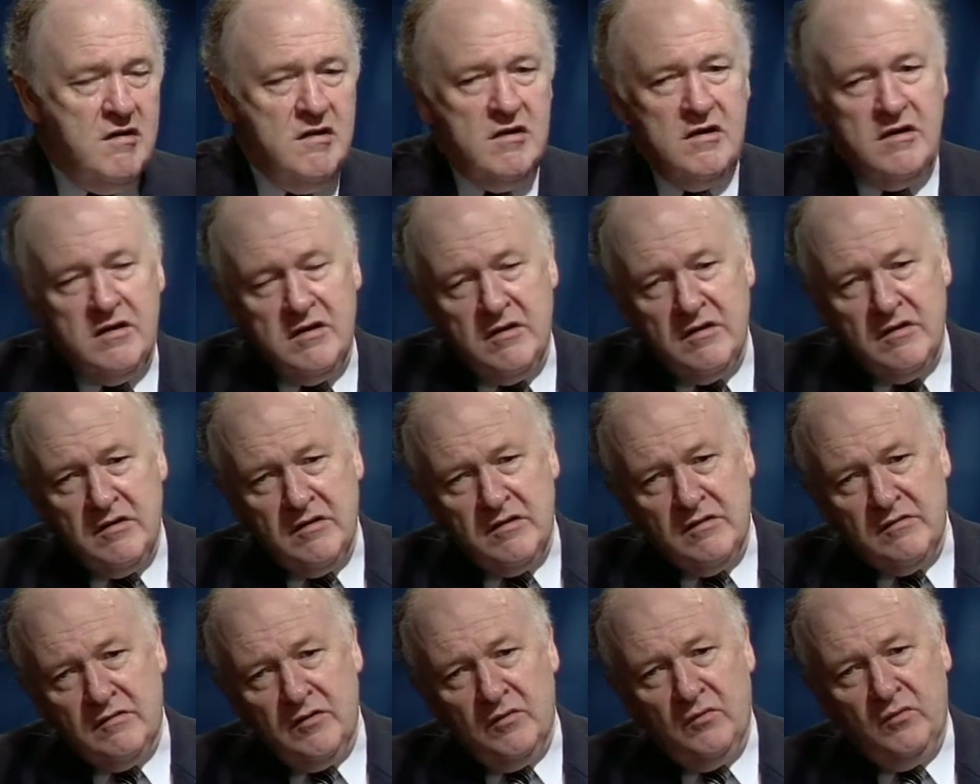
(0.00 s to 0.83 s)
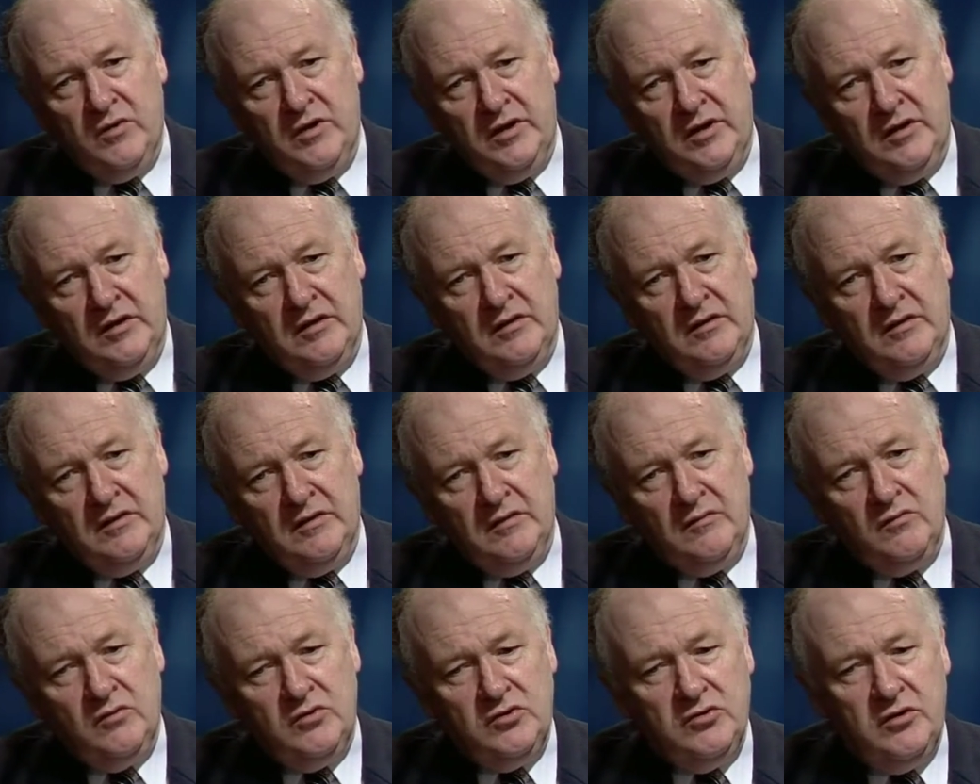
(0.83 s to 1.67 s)
That we
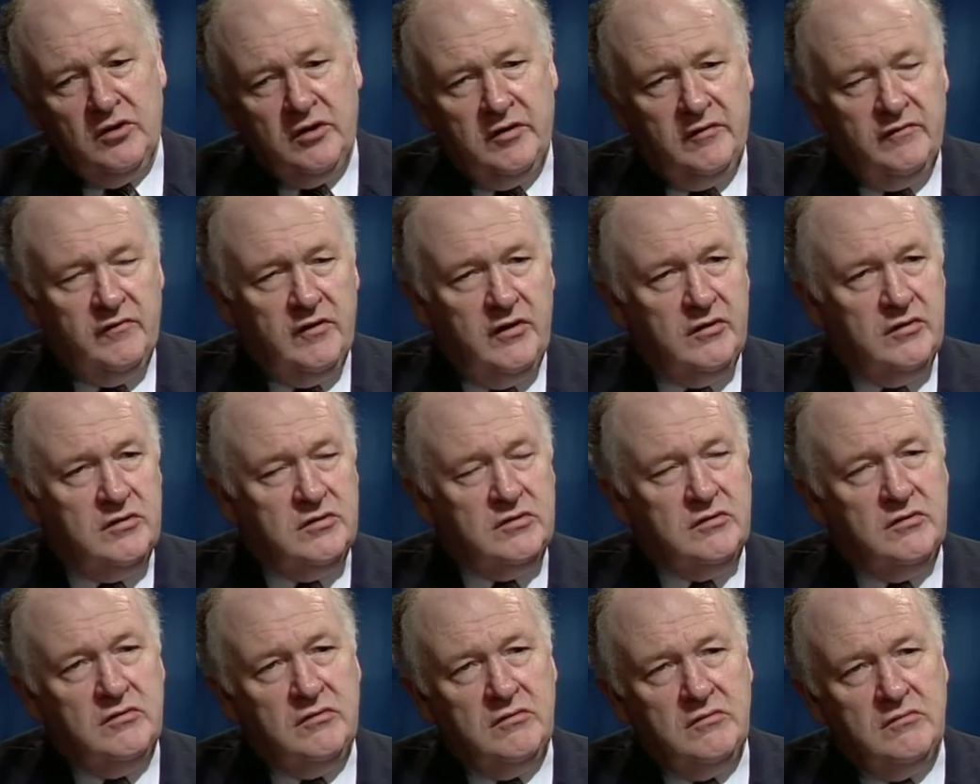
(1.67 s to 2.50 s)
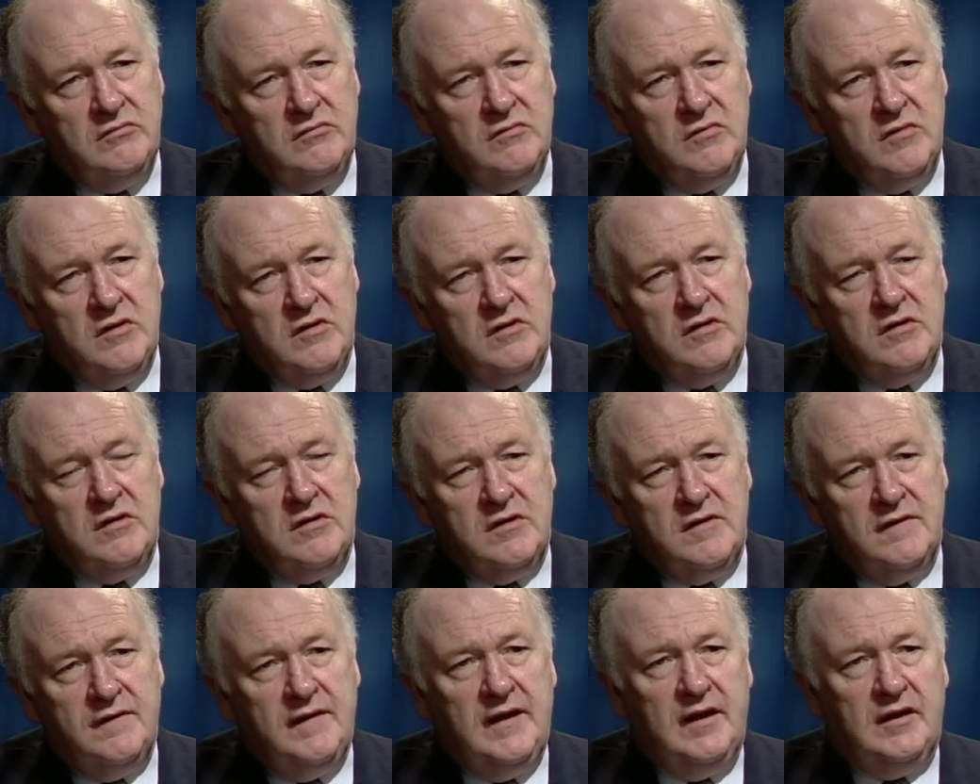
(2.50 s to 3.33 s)
would try to focus on
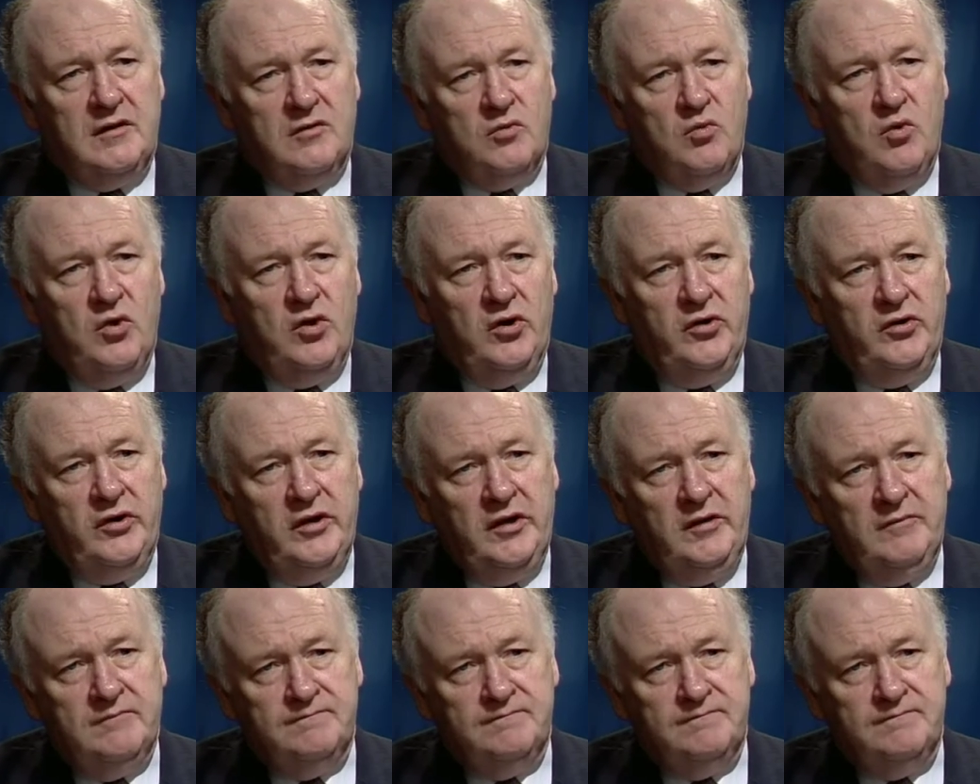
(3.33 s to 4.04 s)
that quality.